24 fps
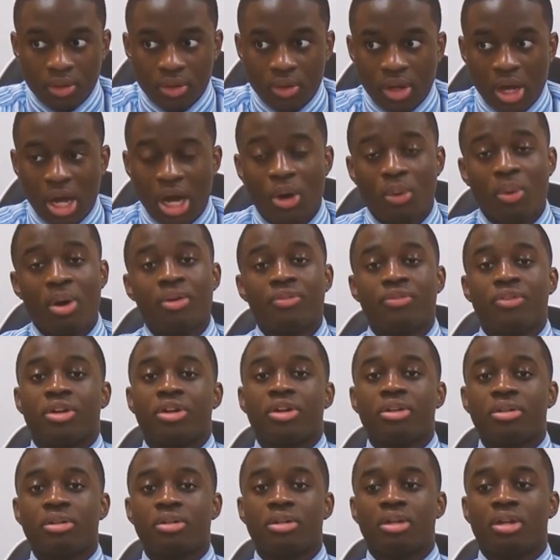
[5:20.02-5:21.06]

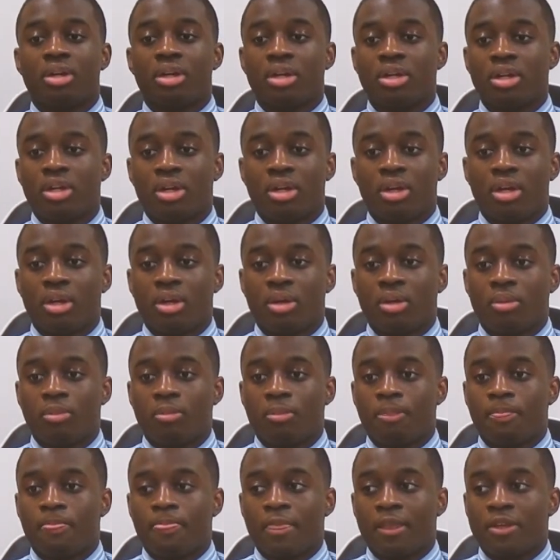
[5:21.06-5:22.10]
However,
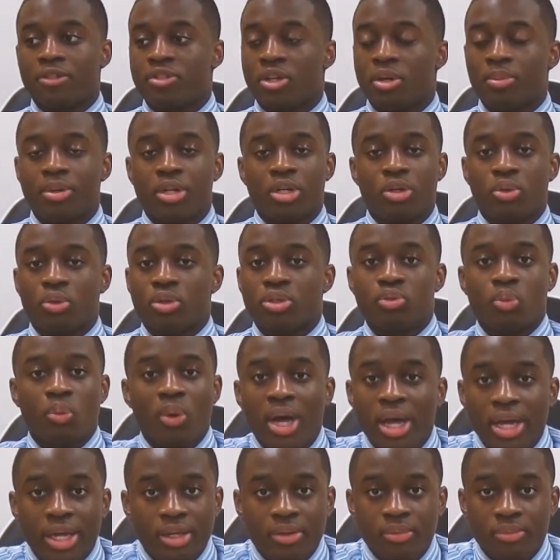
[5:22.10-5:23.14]
somebody who is
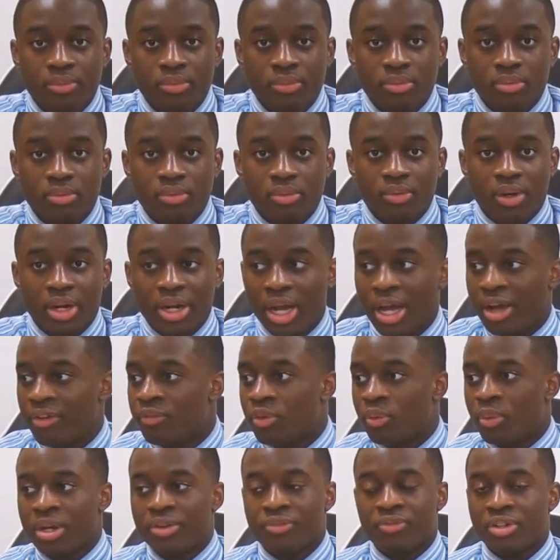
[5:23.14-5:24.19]
white, right? I have a
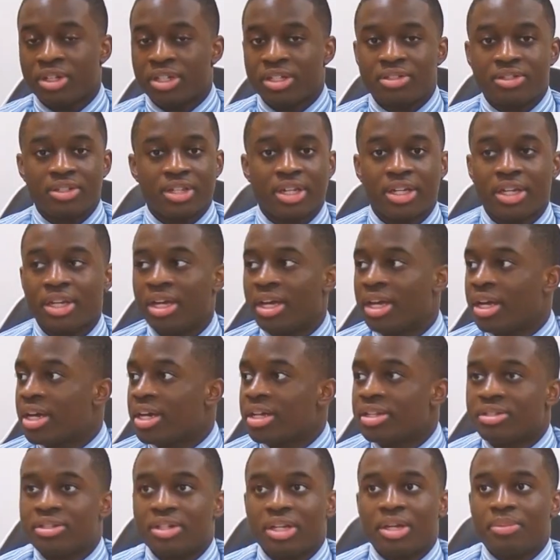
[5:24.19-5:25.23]
white friend, let's say
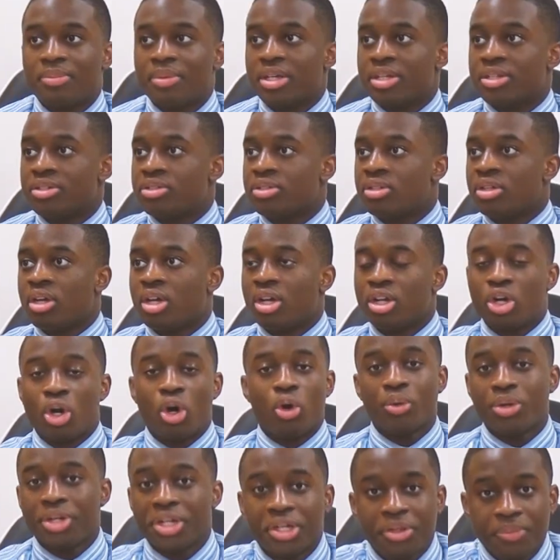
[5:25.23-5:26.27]
his name is
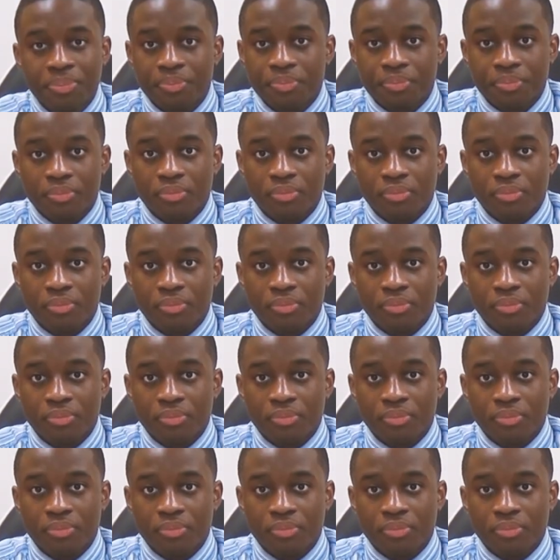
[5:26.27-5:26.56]
Cody.